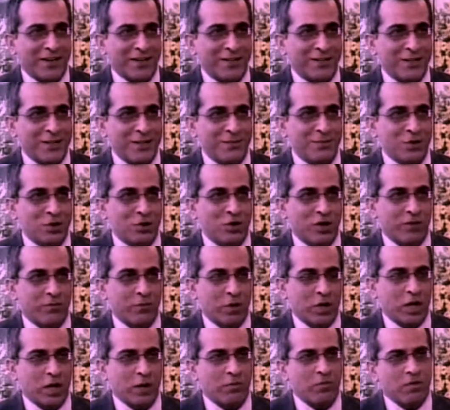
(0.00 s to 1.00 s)
and that seems
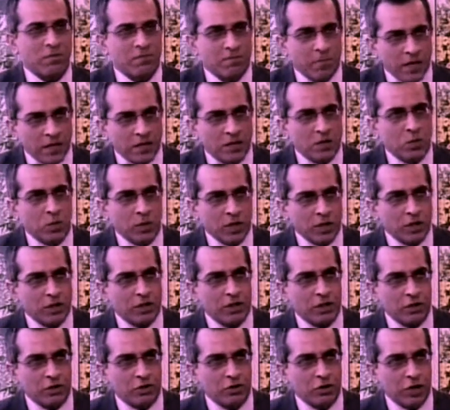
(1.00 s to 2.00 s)
to have become the
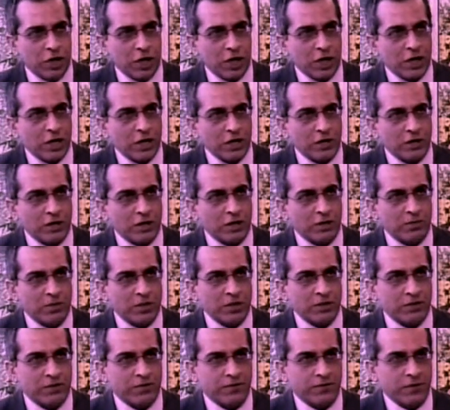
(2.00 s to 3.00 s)
buzzword today in
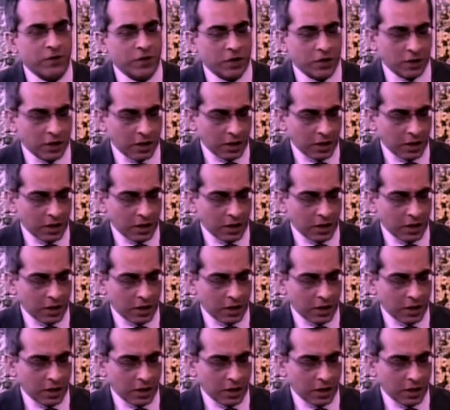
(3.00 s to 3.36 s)
terms of